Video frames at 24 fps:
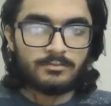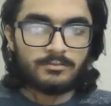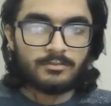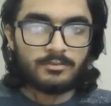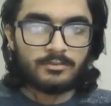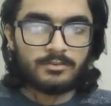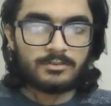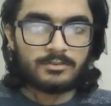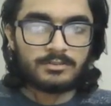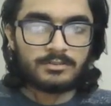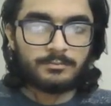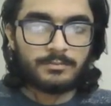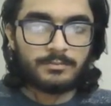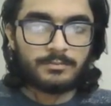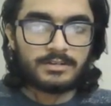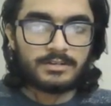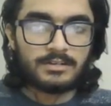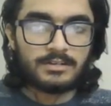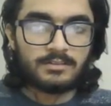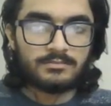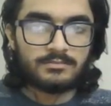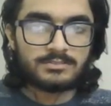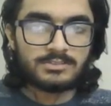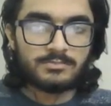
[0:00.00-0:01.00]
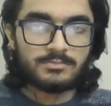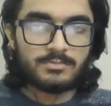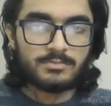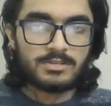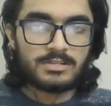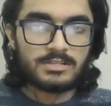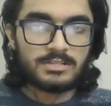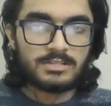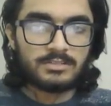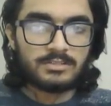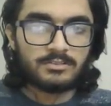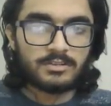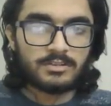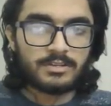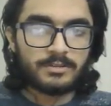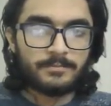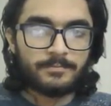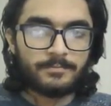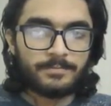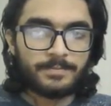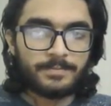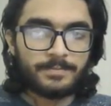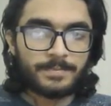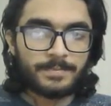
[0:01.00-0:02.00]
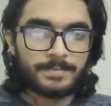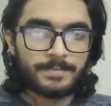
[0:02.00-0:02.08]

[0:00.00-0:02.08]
for the better visibility. Okay,